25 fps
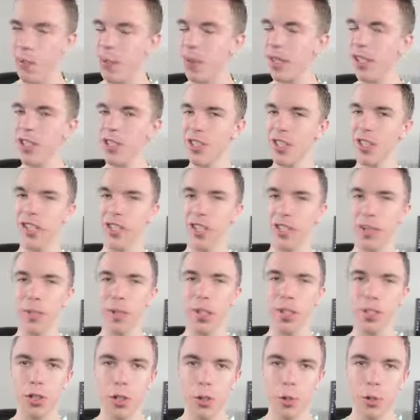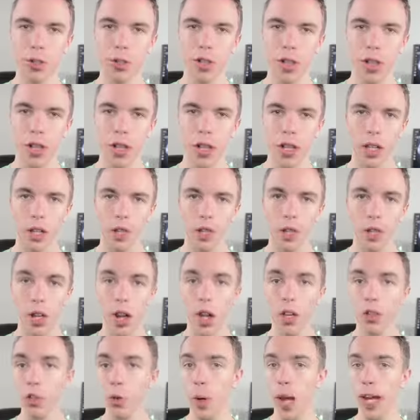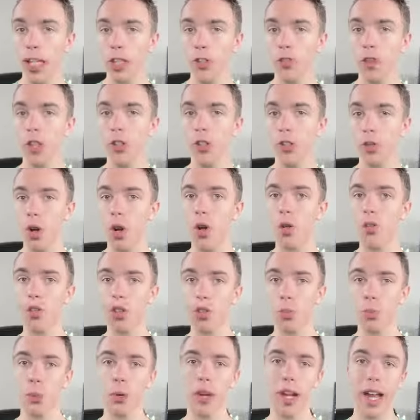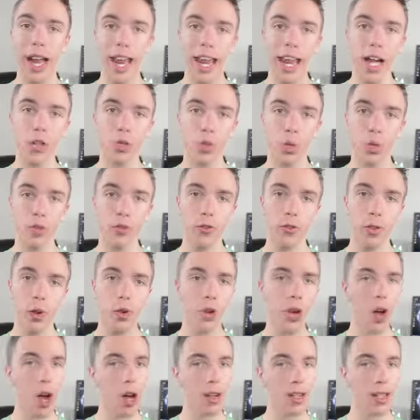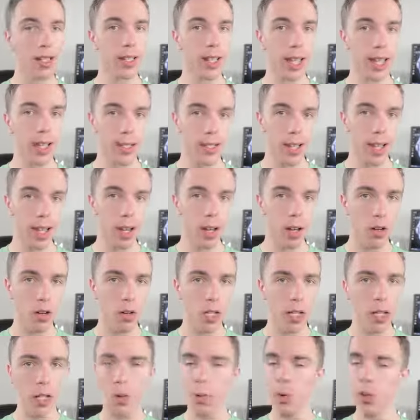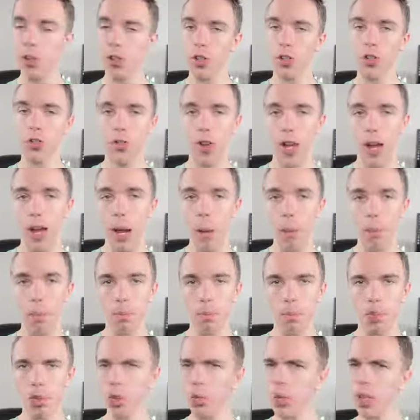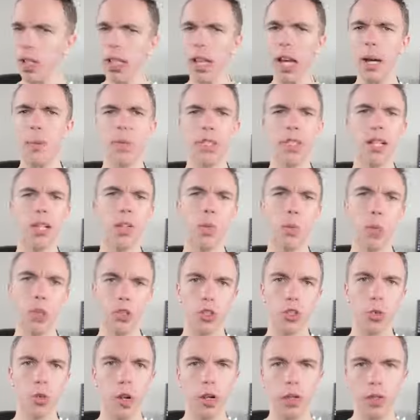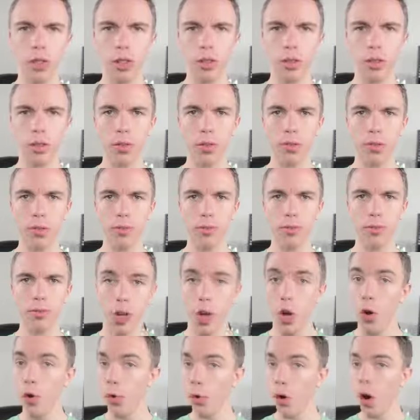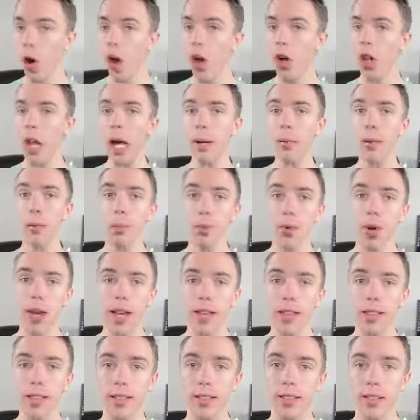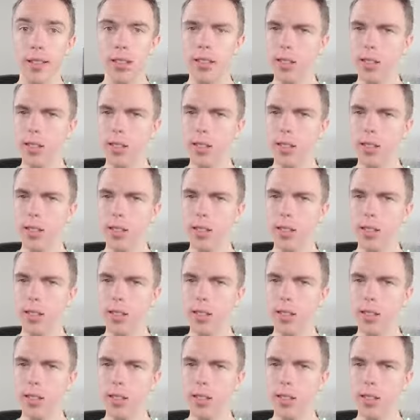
something just a little bit newer, you can also activate your own Sprint Android phone onto TextNow and it'll work just fine. So it really comes down to what you want to use. Overall, I'm impressed.